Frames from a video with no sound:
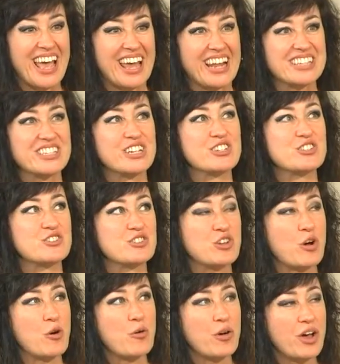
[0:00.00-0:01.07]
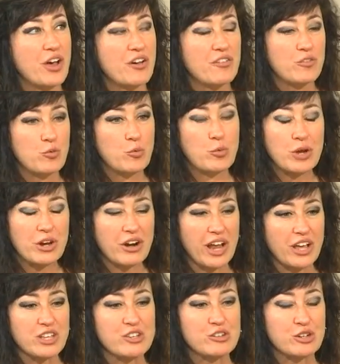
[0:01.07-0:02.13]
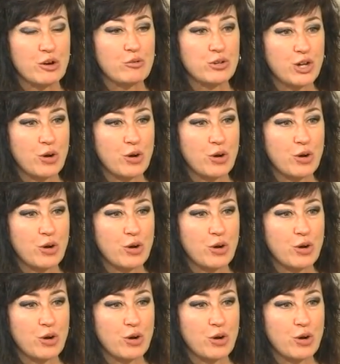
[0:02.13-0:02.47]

And I said, it's so weird how you don't